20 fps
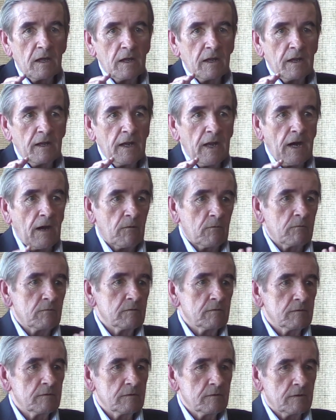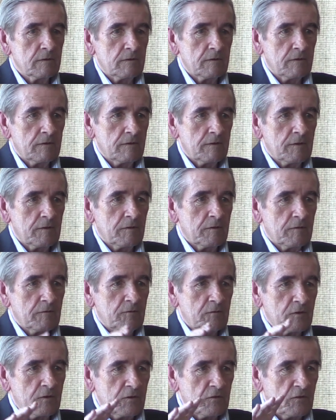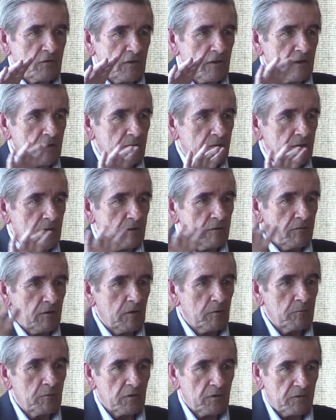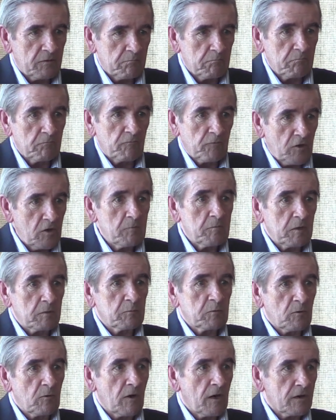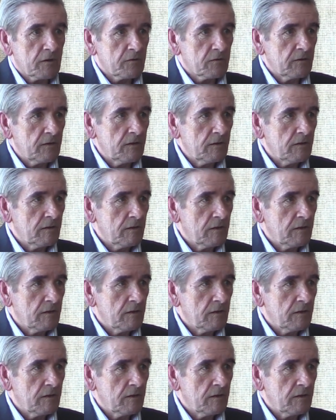Now, you see the development of this very big bureaucracy,